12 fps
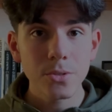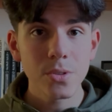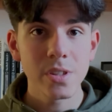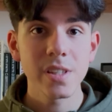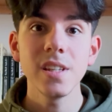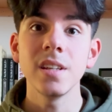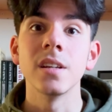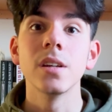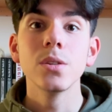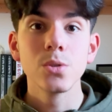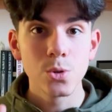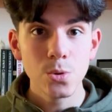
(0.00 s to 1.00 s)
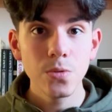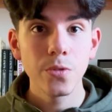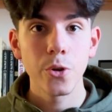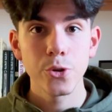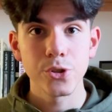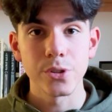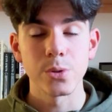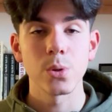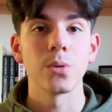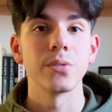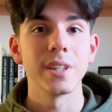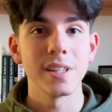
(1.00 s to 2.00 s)
to see two versions
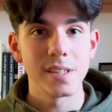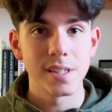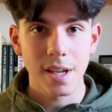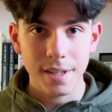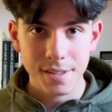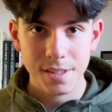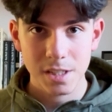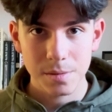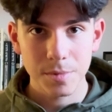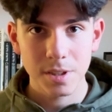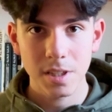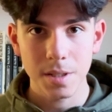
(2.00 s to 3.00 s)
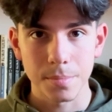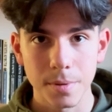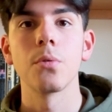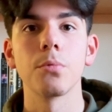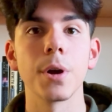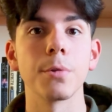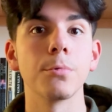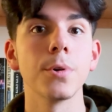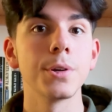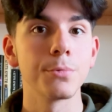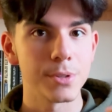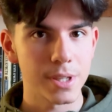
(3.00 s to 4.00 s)
of the exact same clip, where
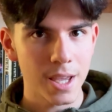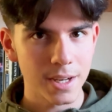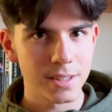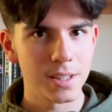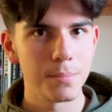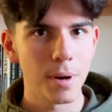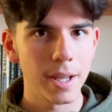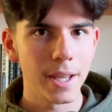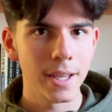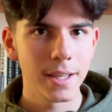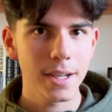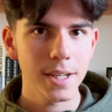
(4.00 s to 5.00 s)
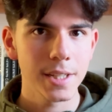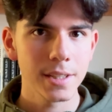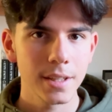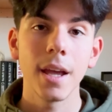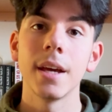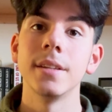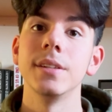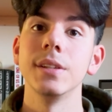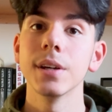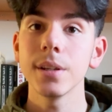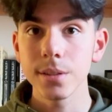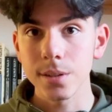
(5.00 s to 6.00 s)
one was edited by AI and the
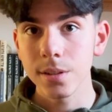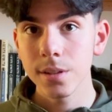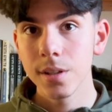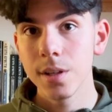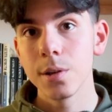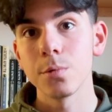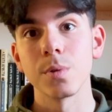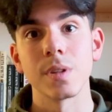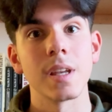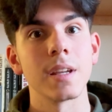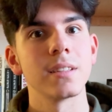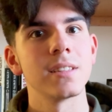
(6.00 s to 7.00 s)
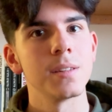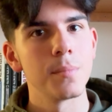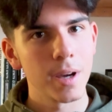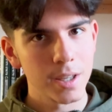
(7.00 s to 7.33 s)
other was edited by a